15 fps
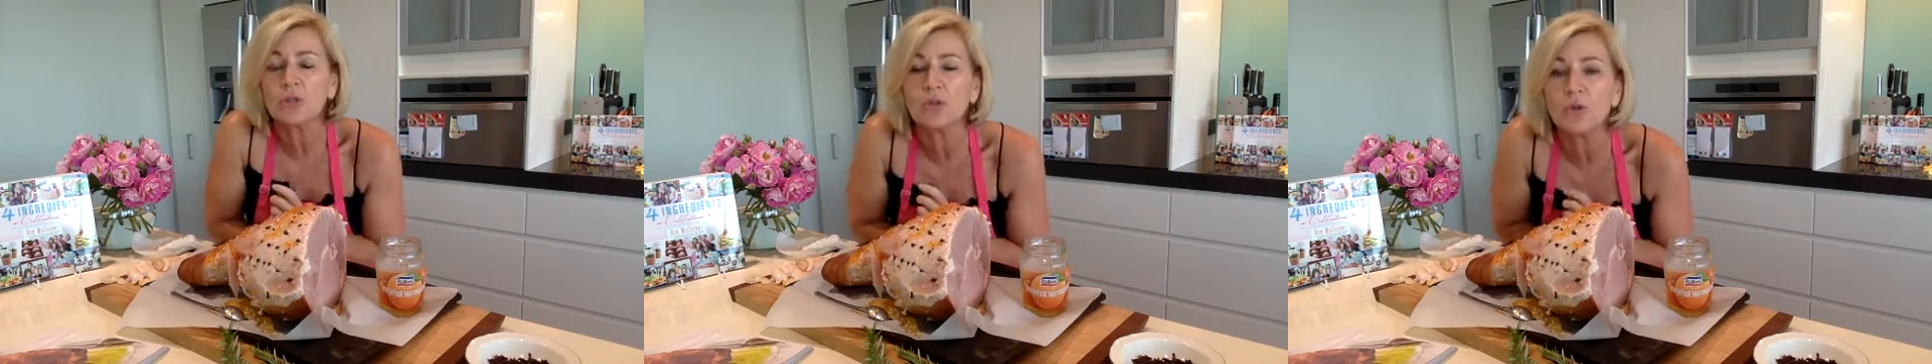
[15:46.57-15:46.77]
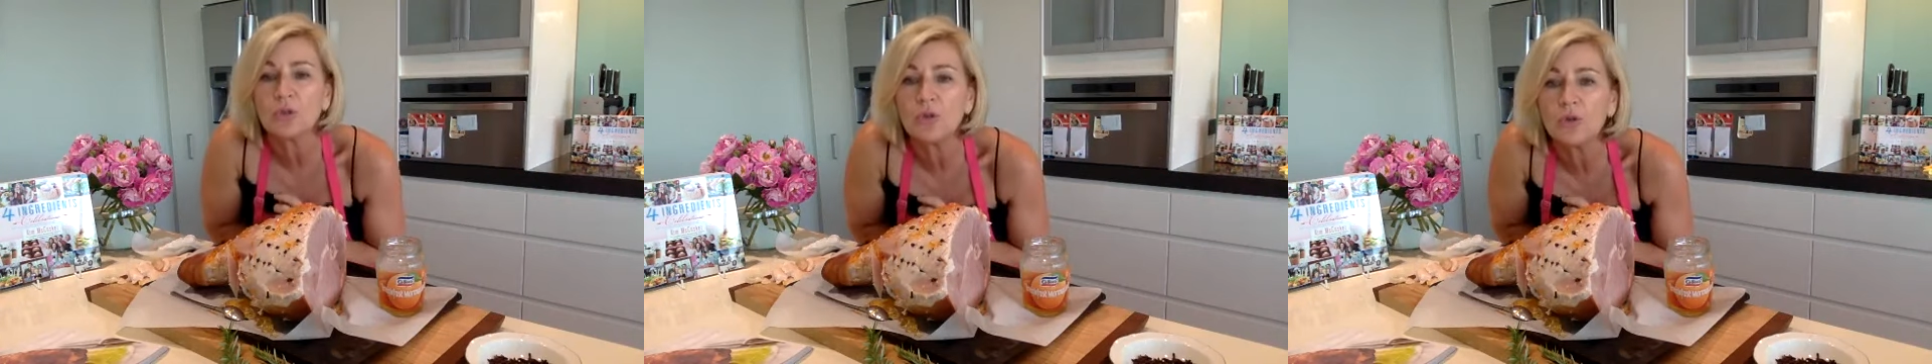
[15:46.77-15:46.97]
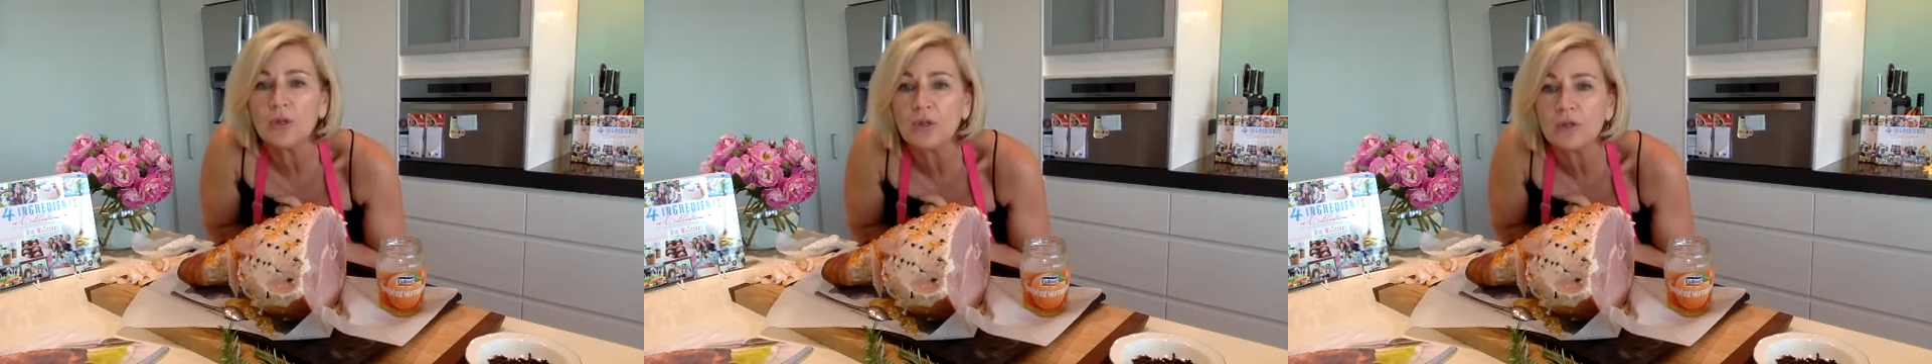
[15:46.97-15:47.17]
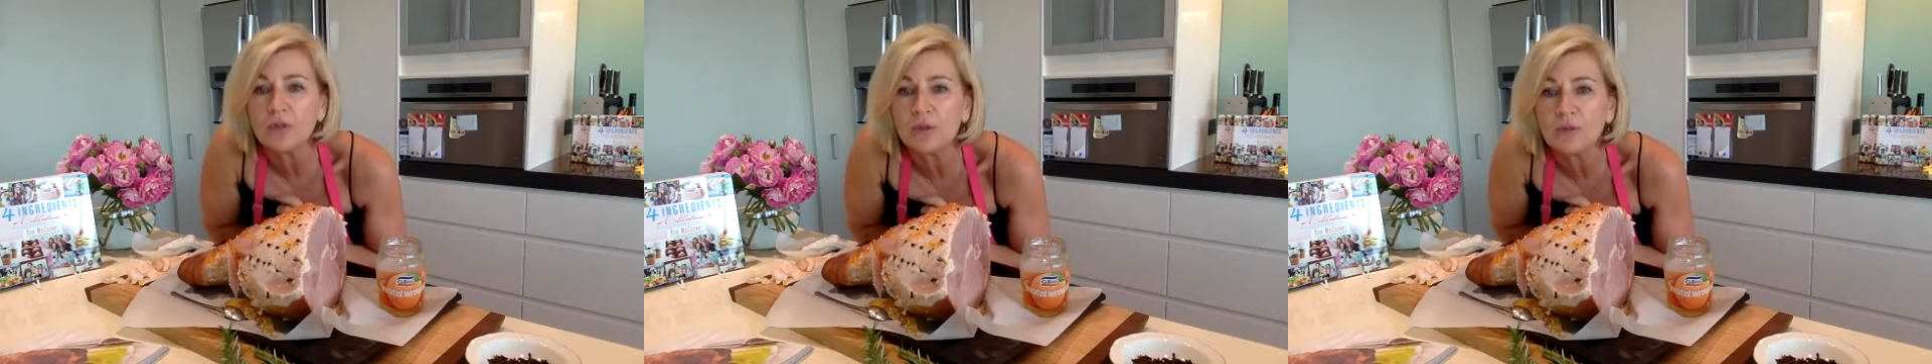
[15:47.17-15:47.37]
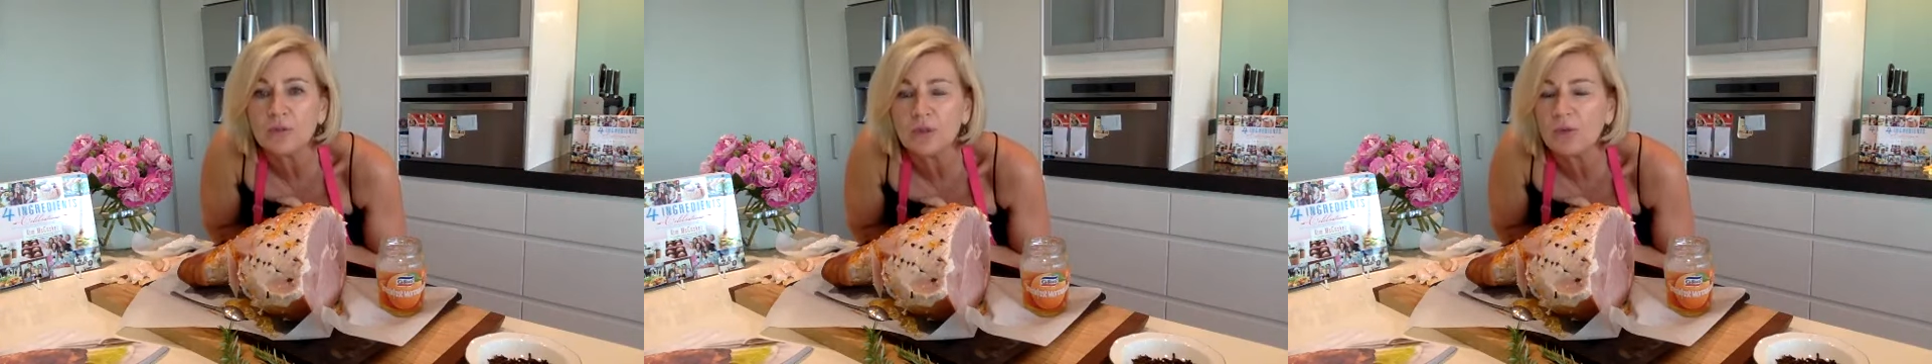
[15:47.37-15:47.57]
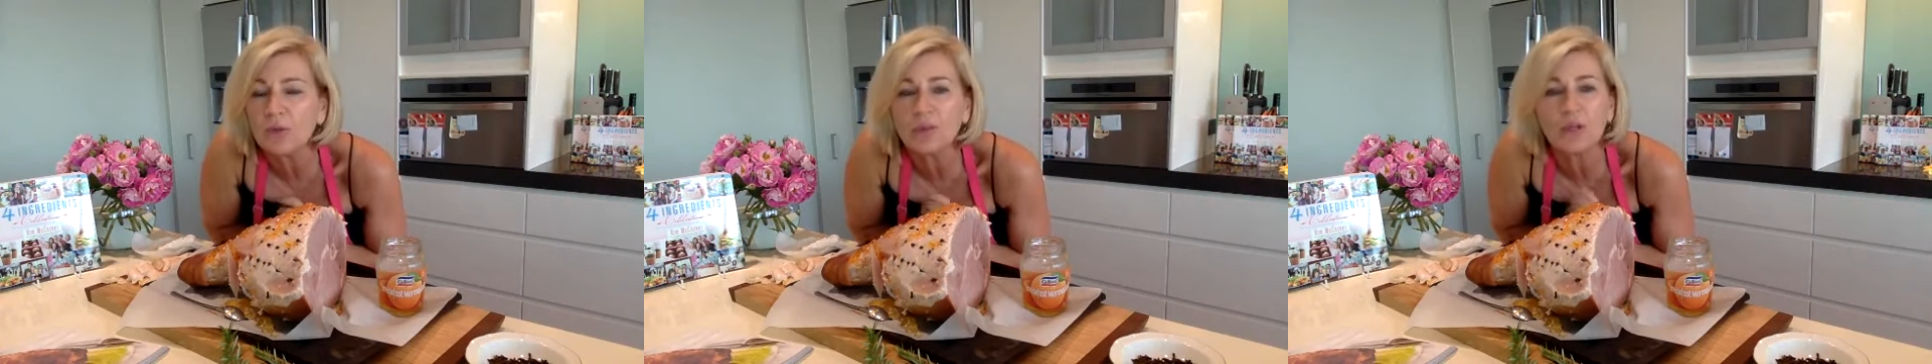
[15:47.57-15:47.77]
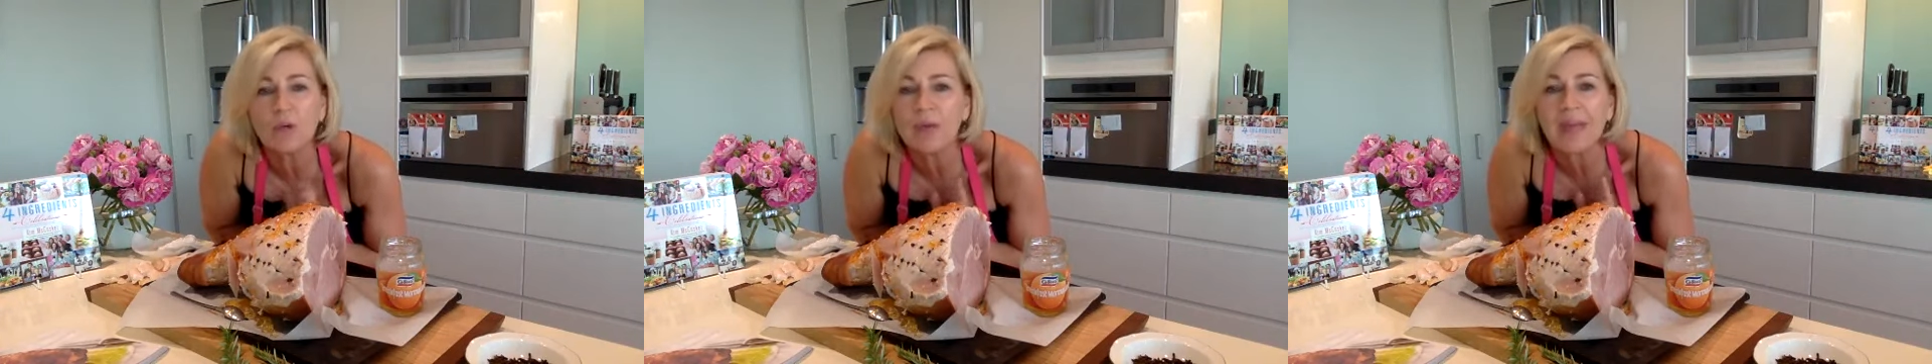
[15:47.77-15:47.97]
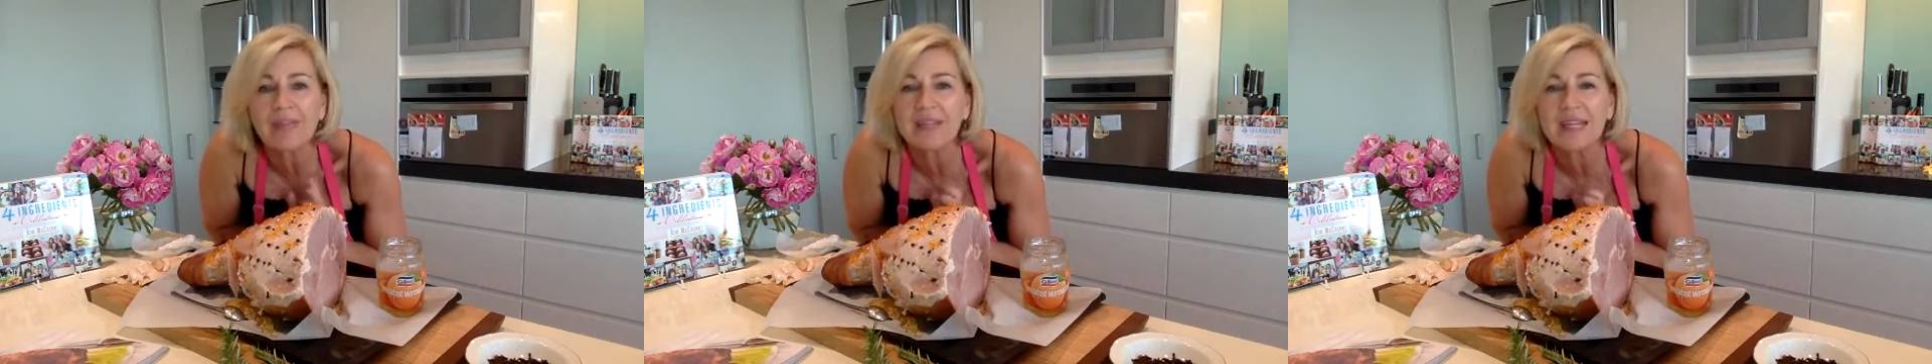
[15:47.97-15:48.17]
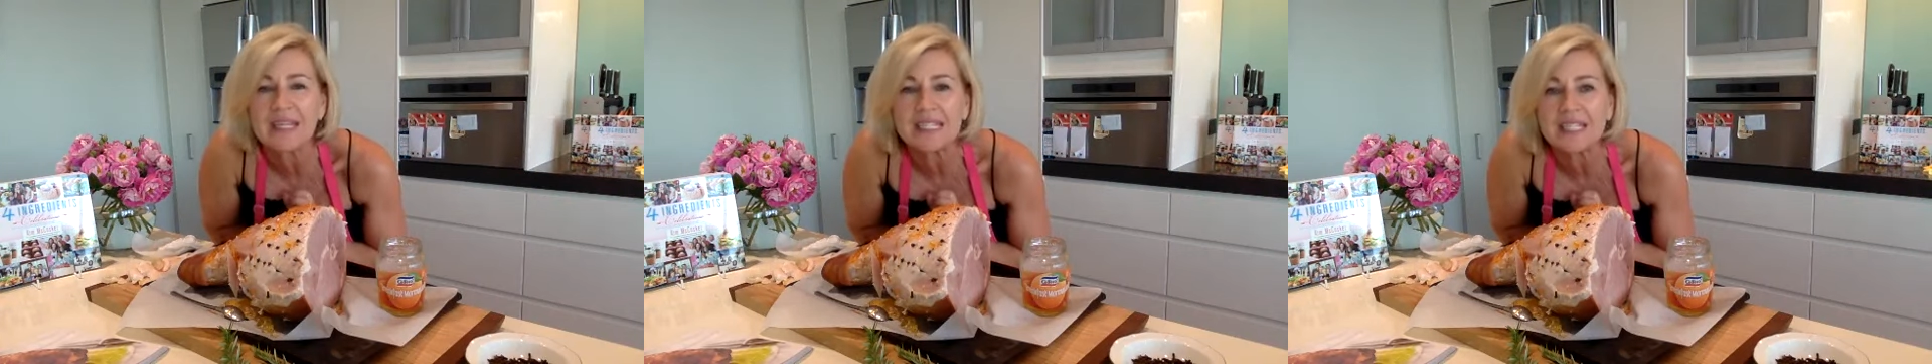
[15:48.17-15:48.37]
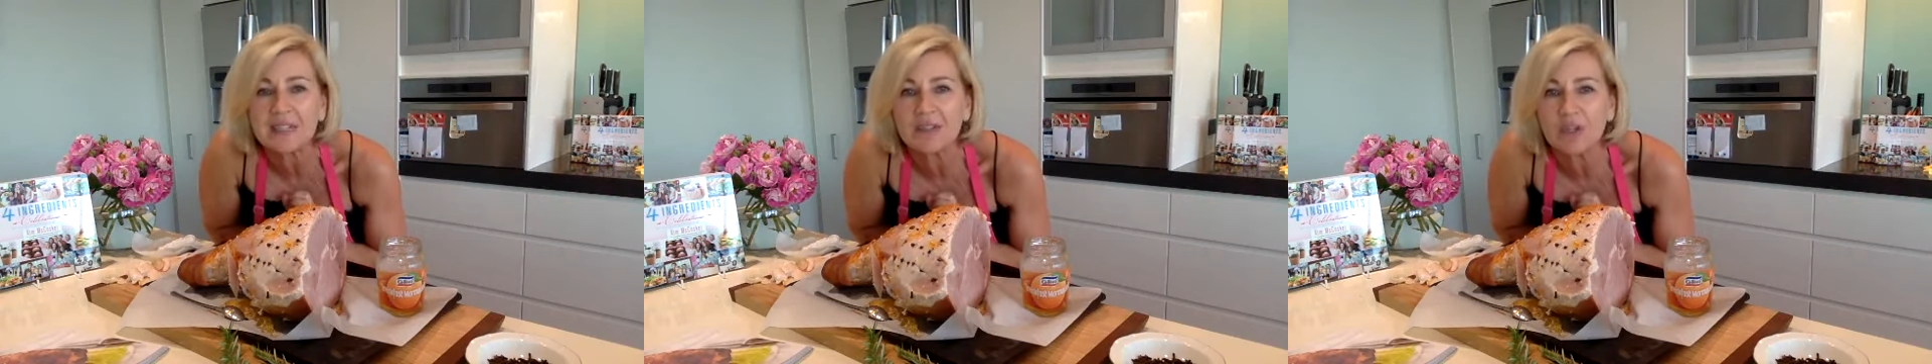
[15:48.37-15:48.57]
you'll get the
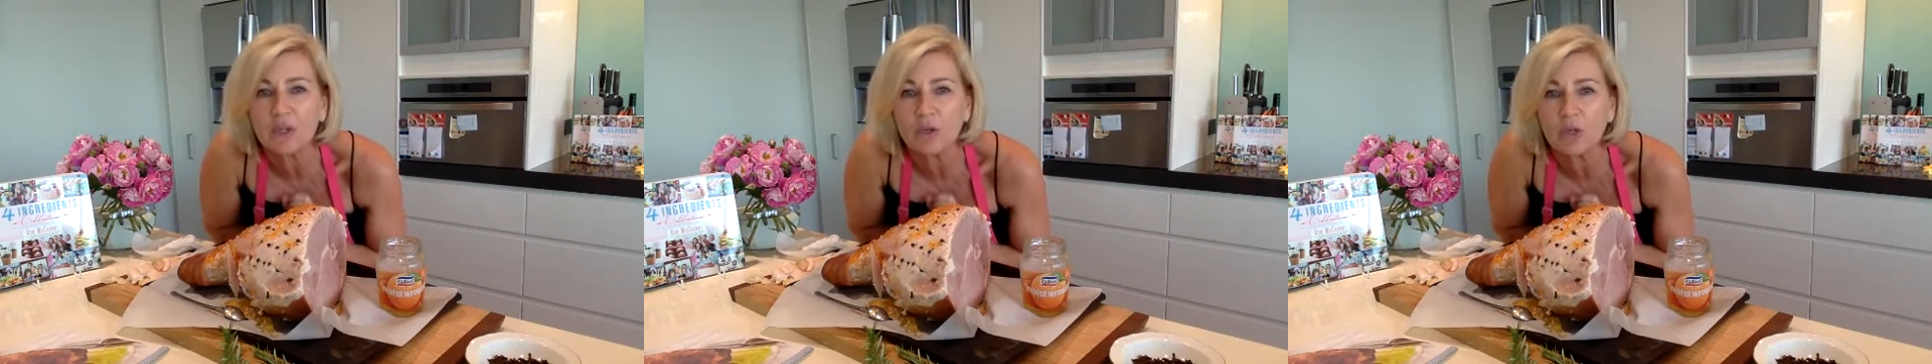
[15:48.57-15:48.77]
gist of it,